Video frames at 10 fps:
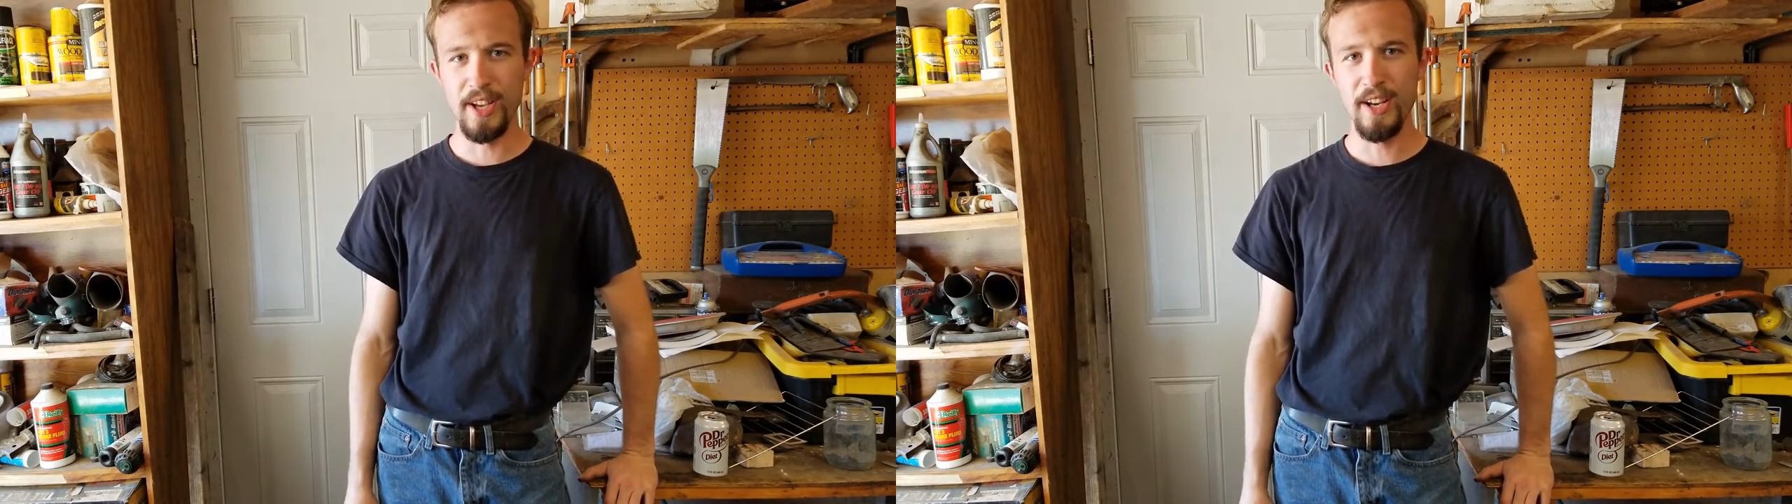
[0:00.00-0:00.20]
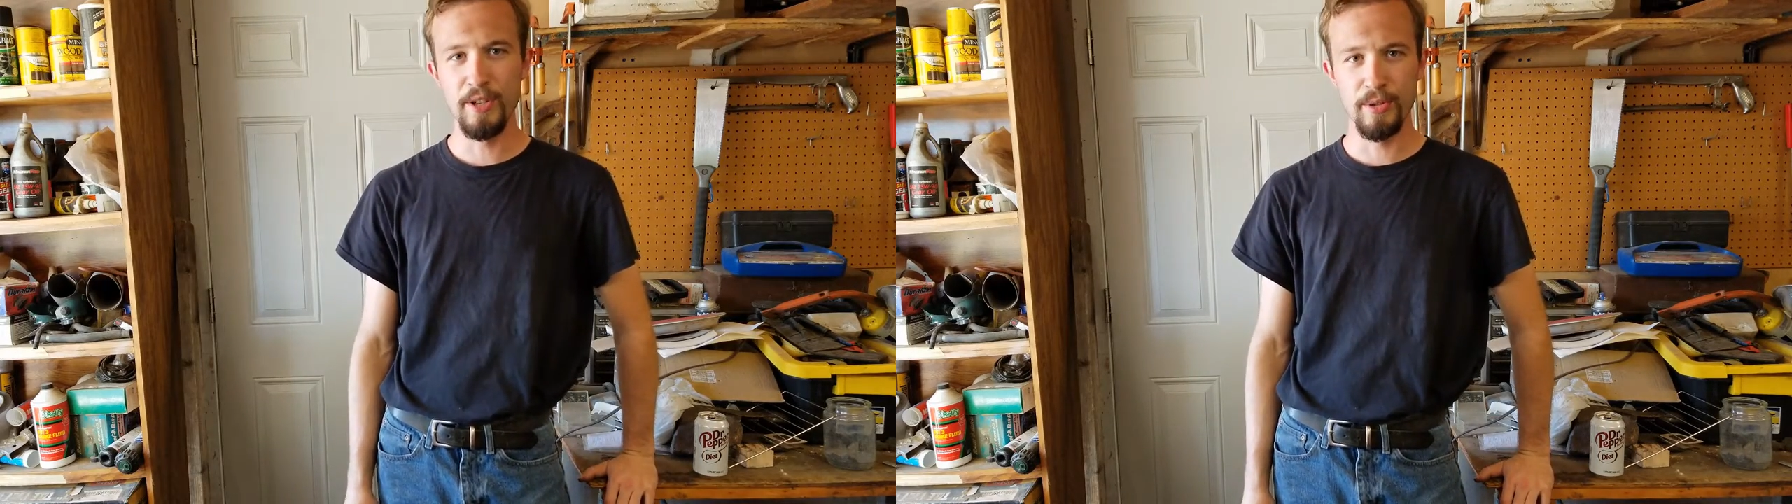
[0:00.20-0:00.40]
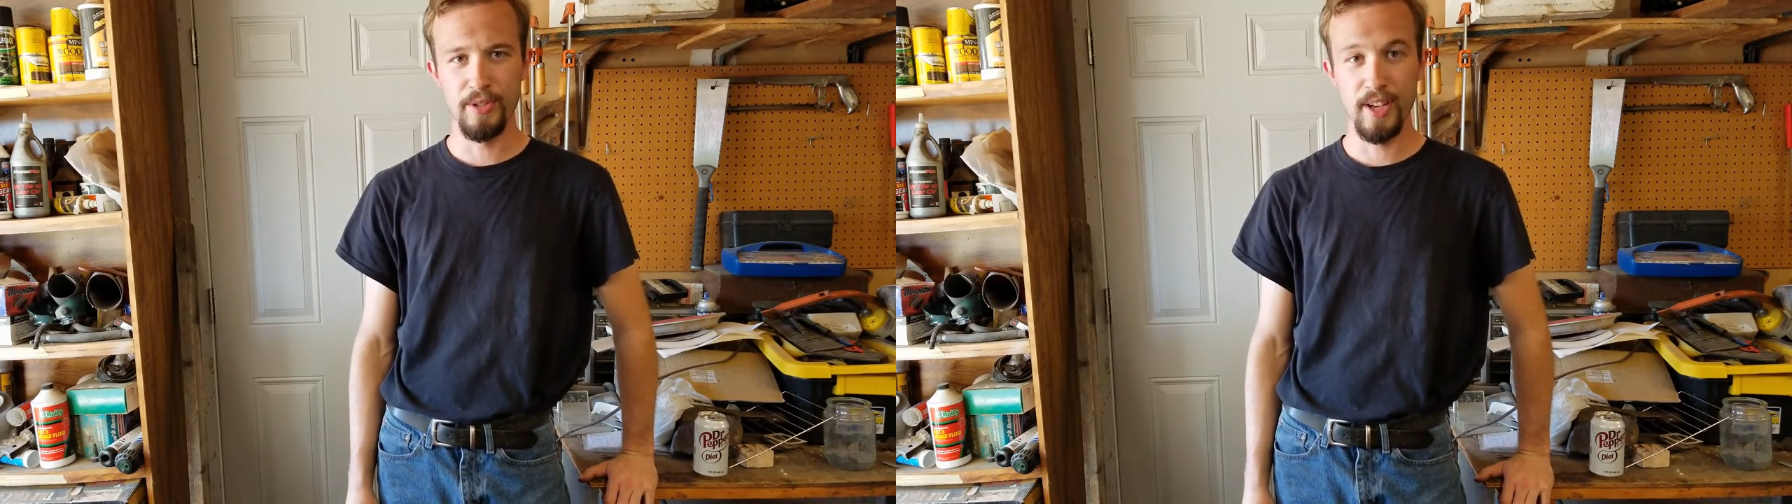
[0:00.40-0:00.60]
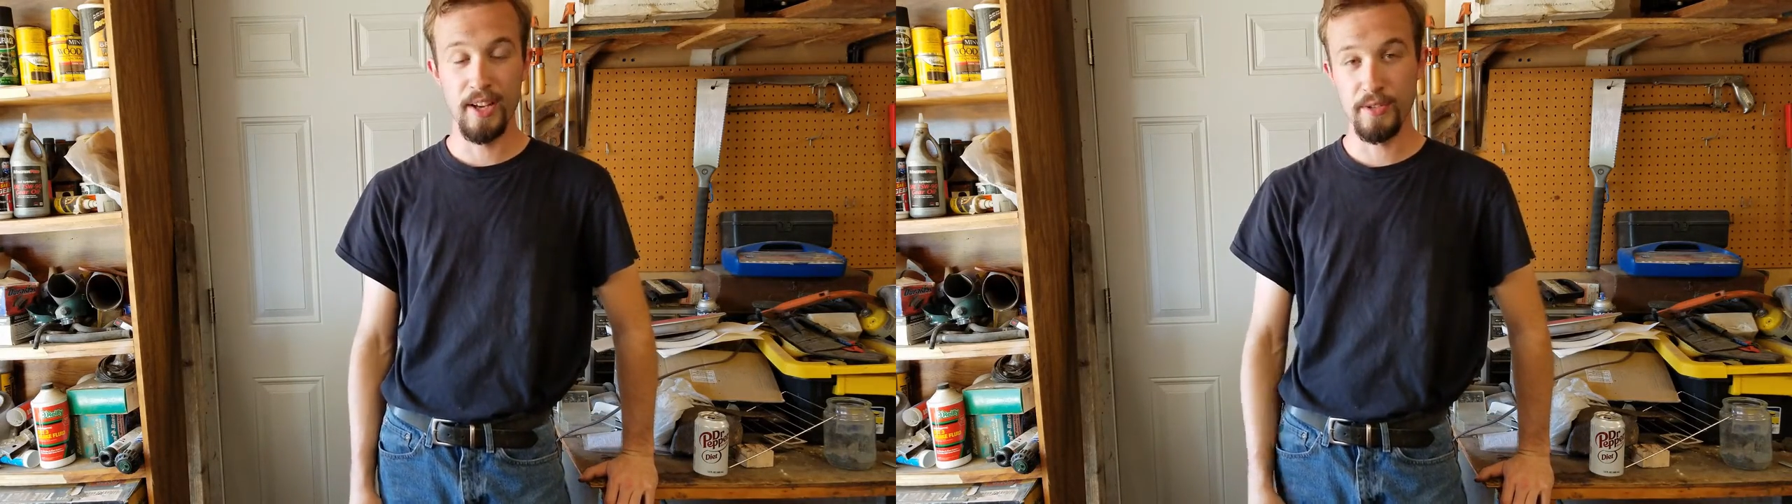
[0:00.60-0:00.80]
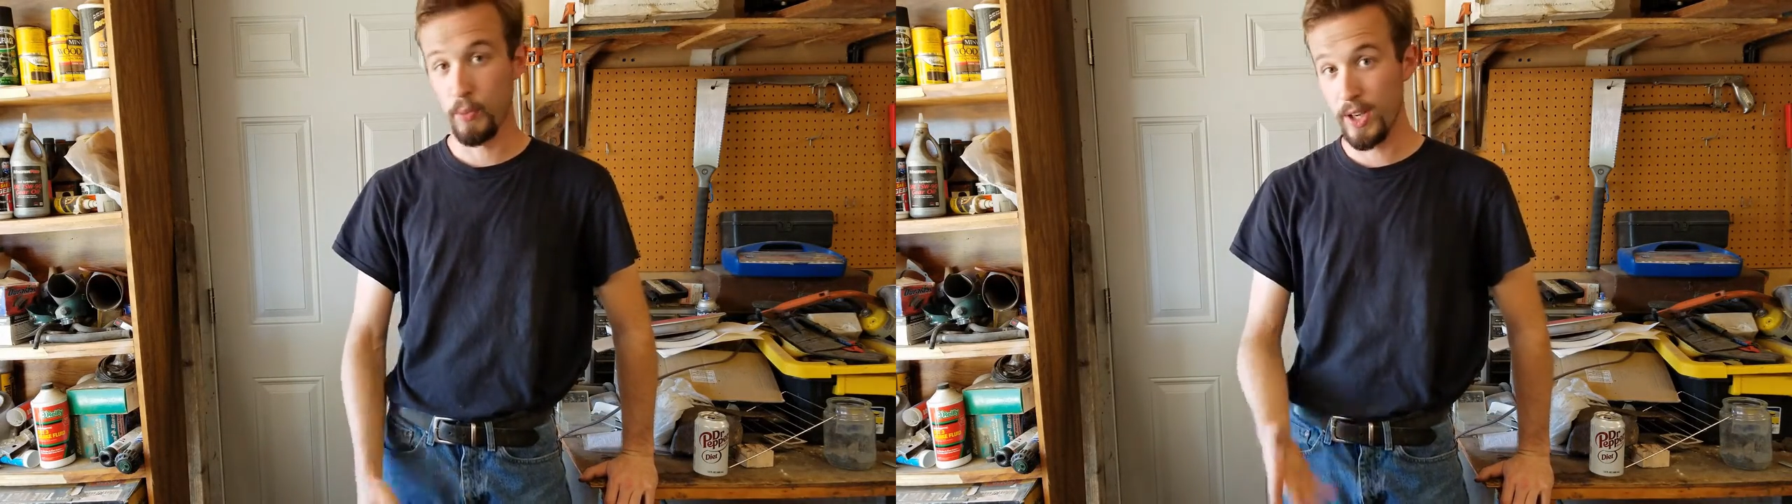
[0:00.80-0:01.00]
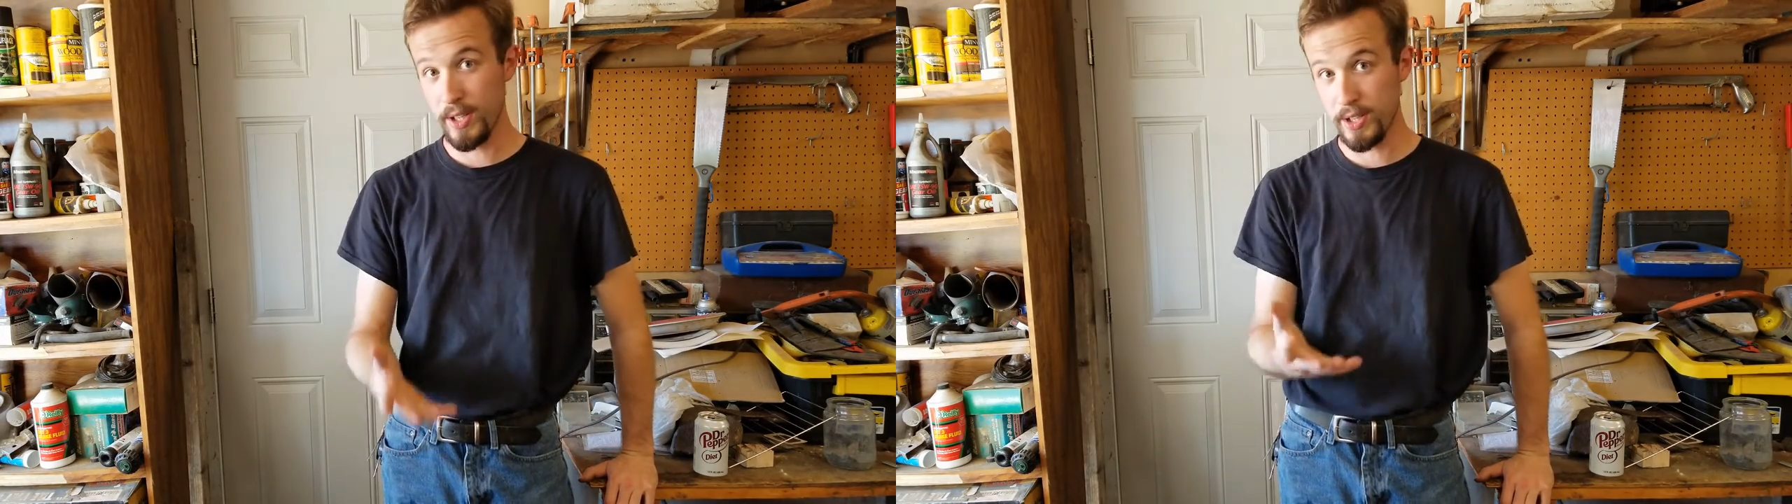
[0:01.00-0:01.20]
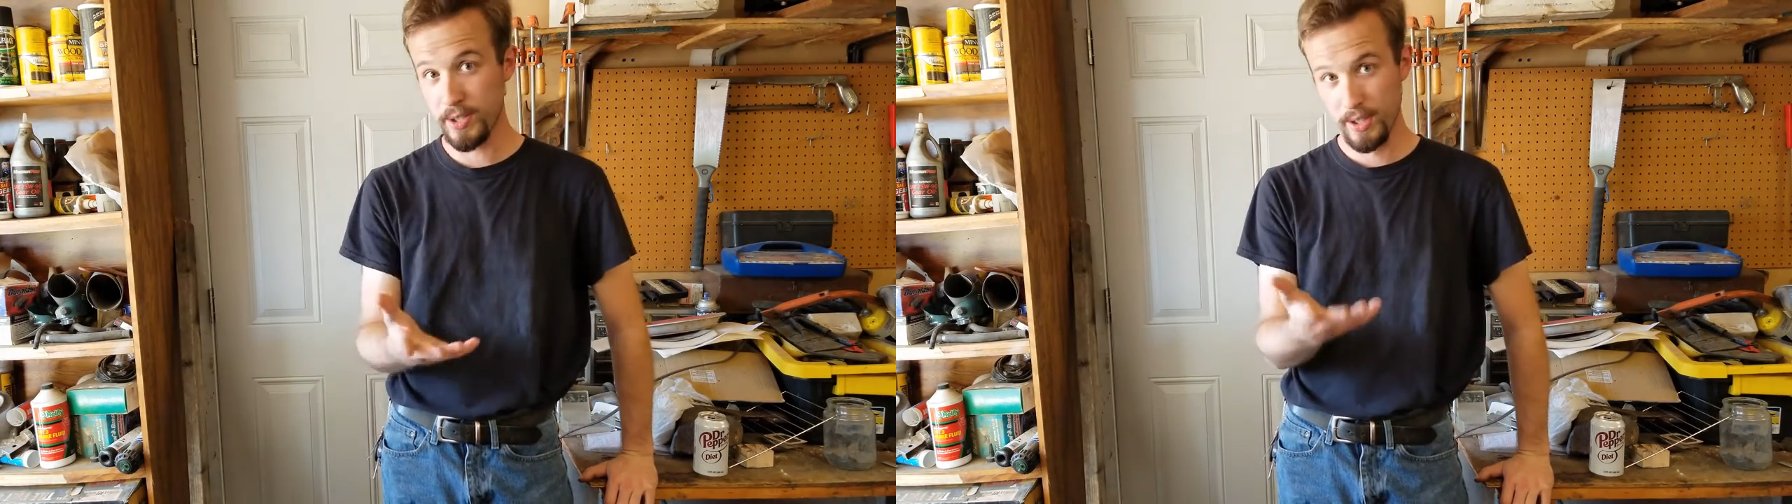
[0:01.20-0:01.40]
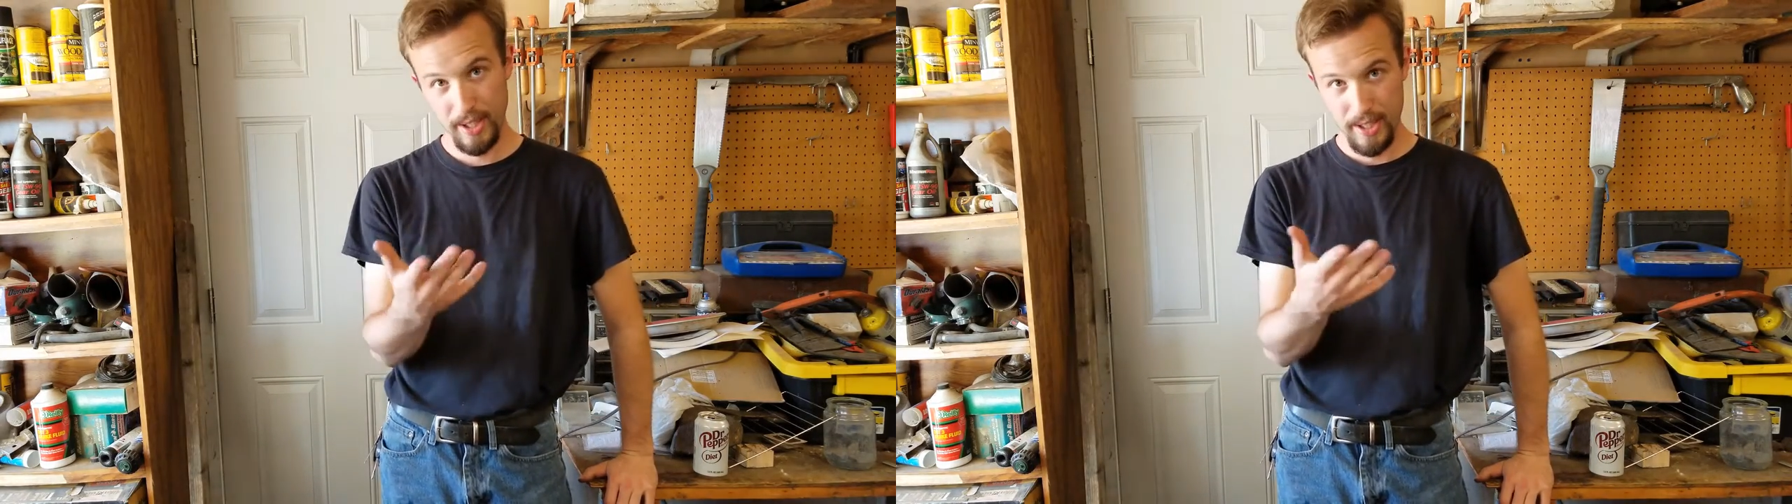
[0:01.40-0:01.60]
danger size, which